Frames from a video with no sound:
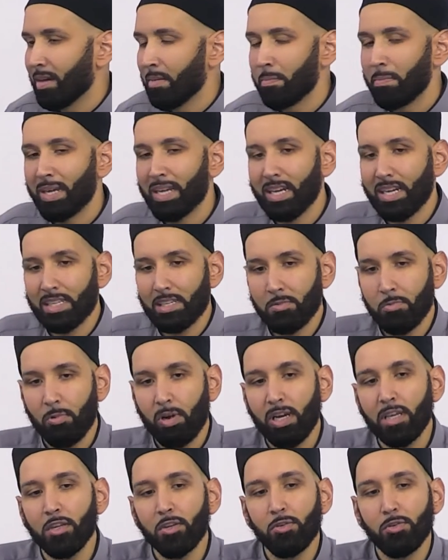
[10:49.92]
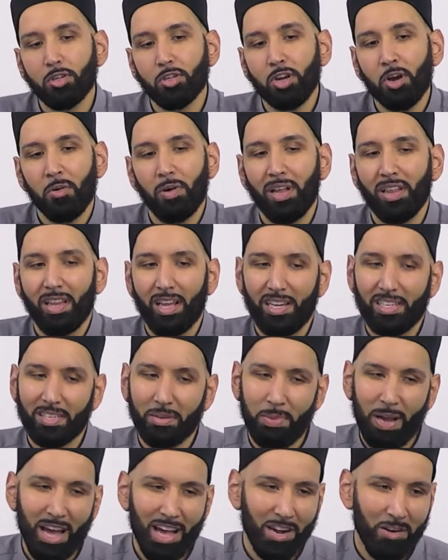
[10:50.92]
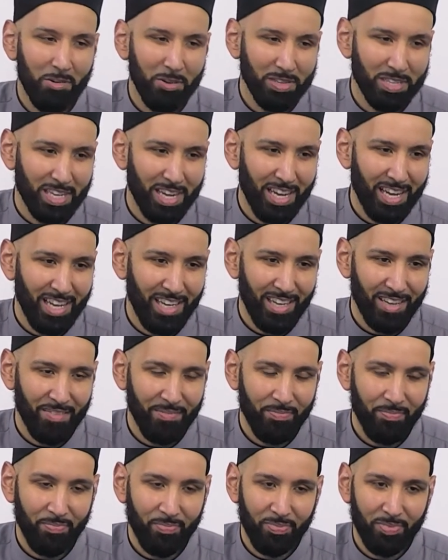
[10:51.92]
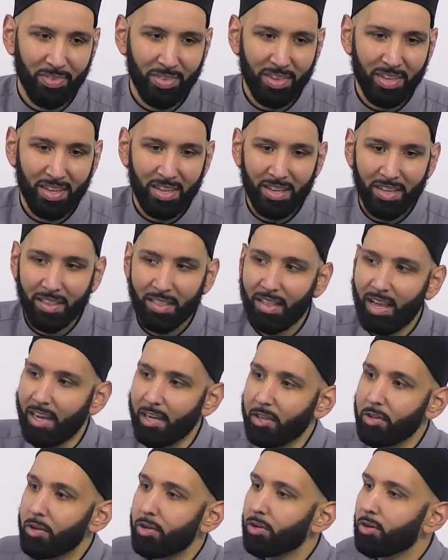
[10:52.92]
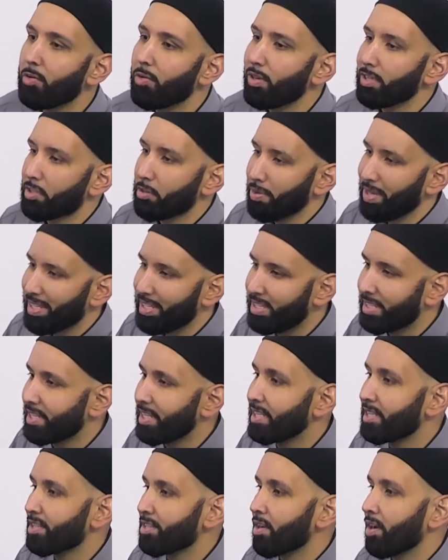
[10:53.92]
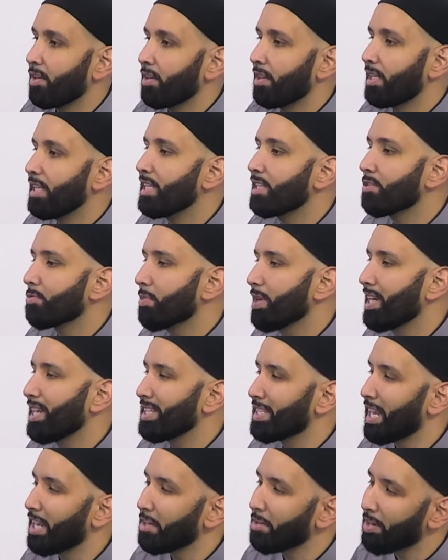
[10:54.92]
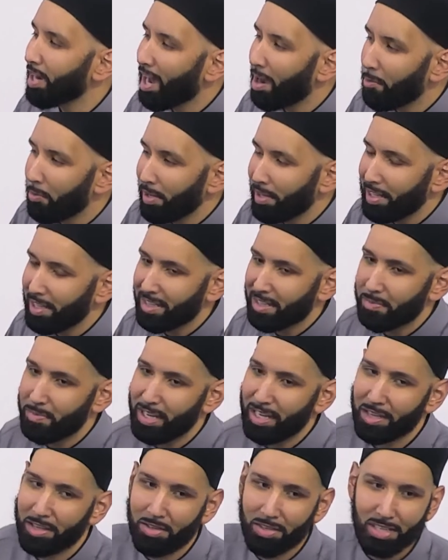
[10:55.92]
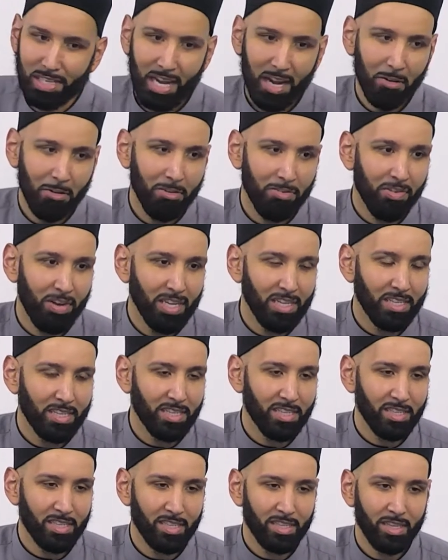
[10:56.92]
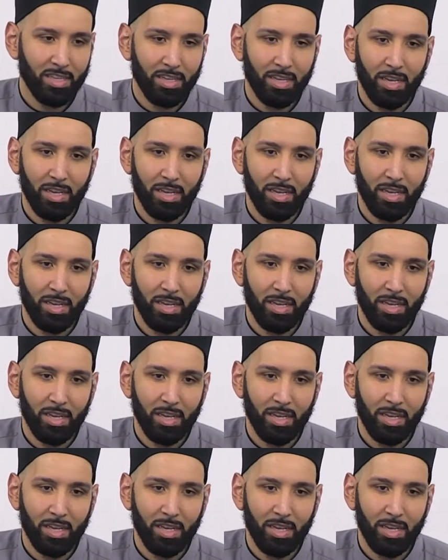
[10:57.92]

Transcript: Because when you show Allah subhanahu wa ta'ala that you're going to insist on these ways and you're not willing to make those sacrifices,